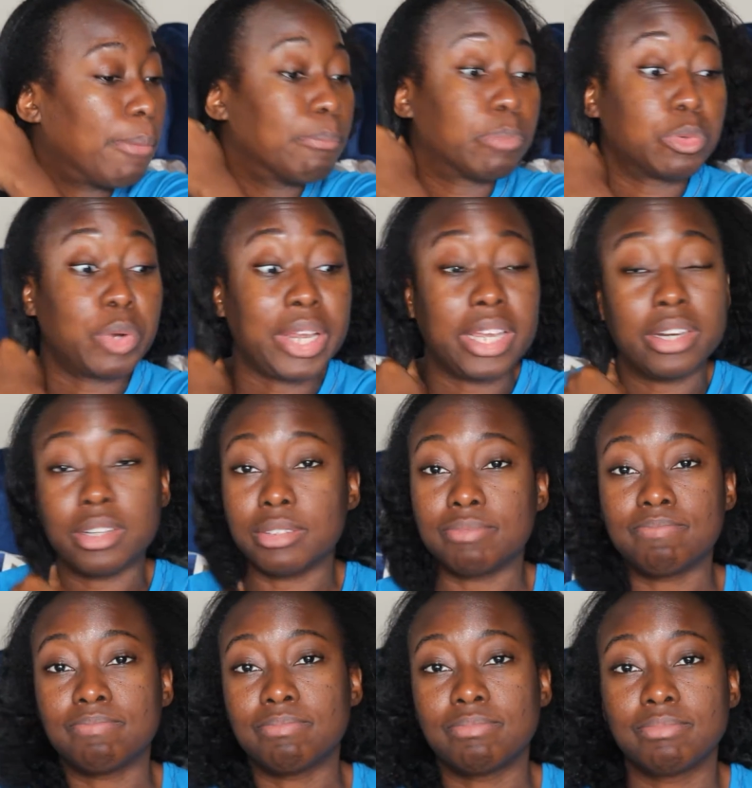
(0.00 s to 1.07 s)
braid.
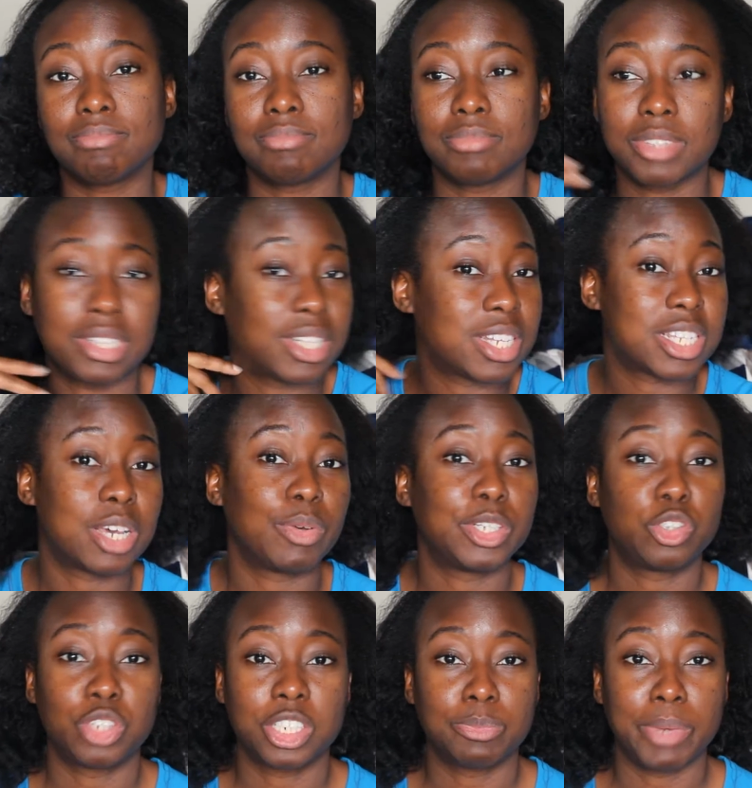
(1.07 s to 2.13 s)
And that's how I
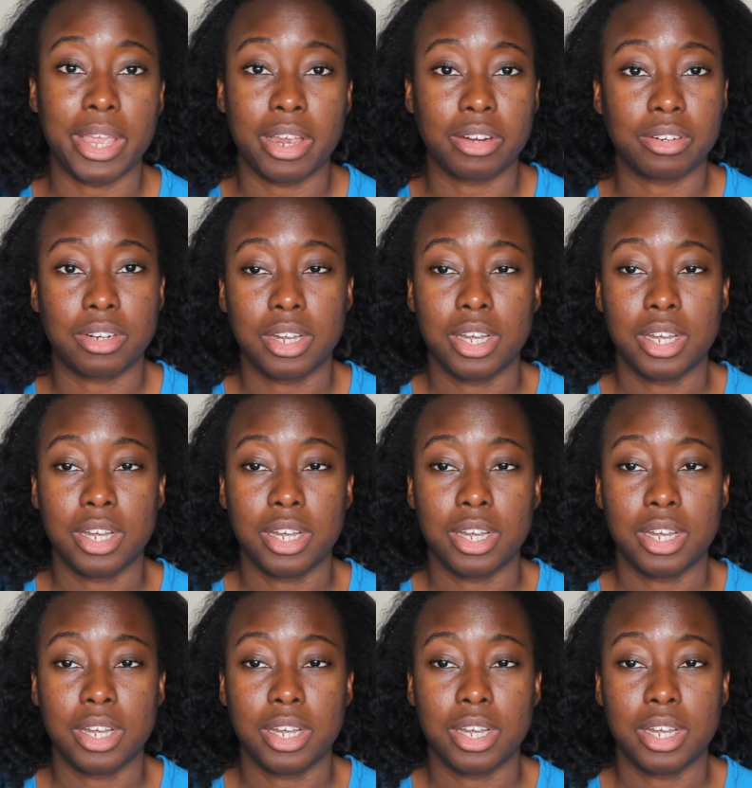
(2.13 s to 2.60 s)
stretch my hair.